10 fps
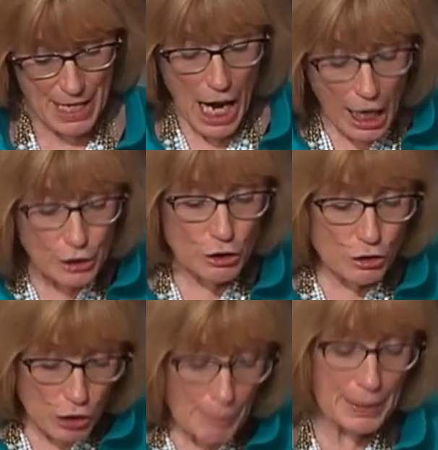Under
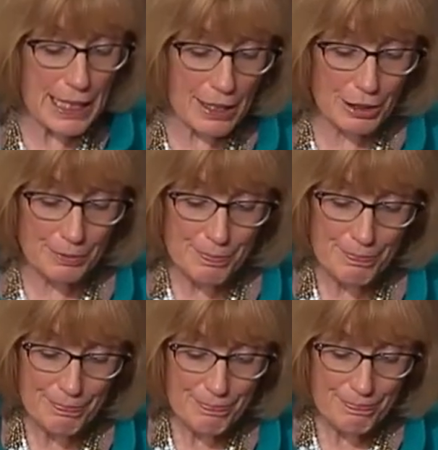Trumpcare,
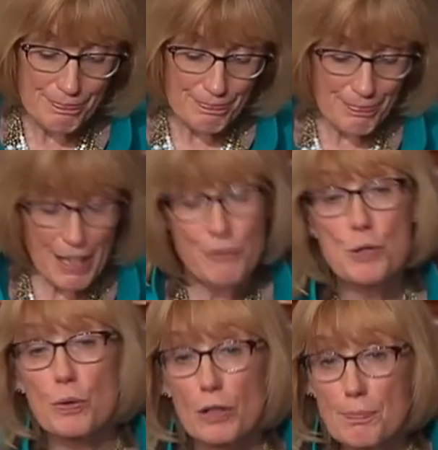if
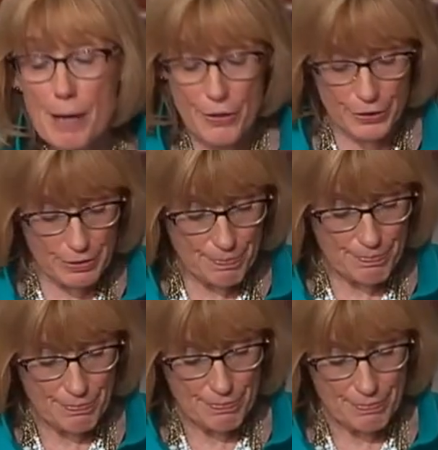you are a mother,
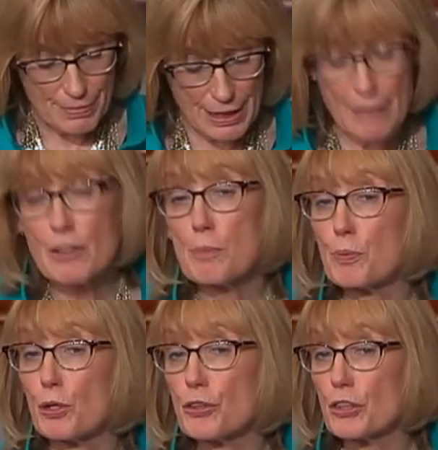giving
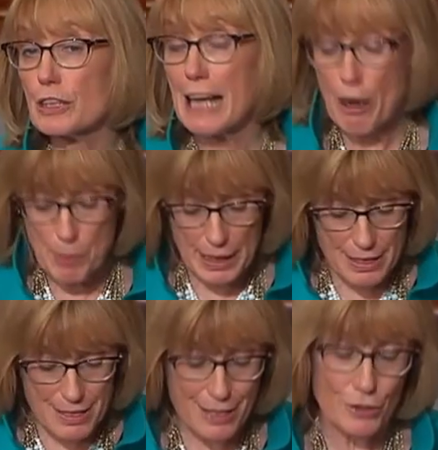birth could now be
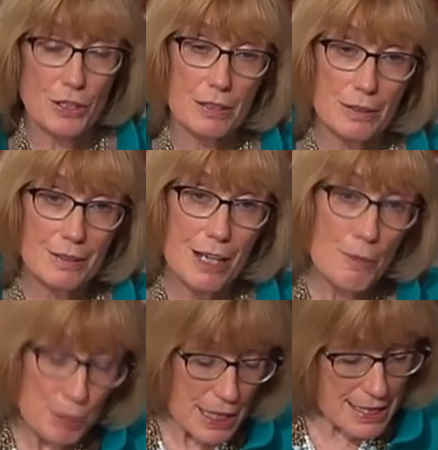considered a
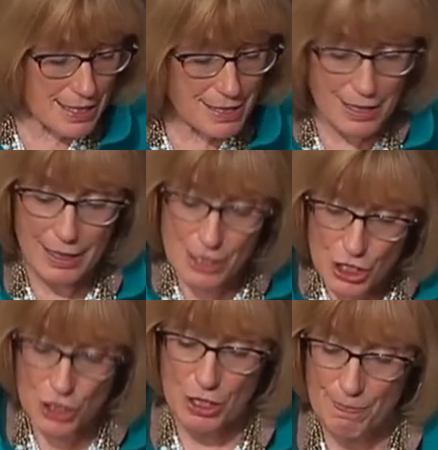pre-existing
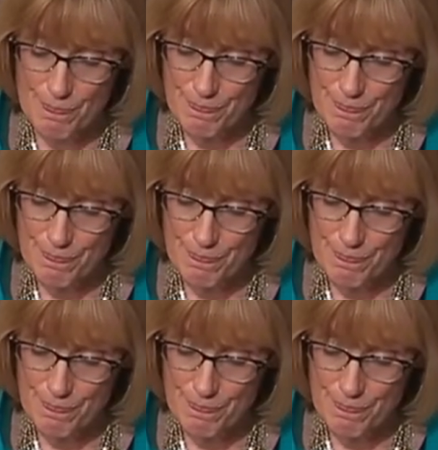condition.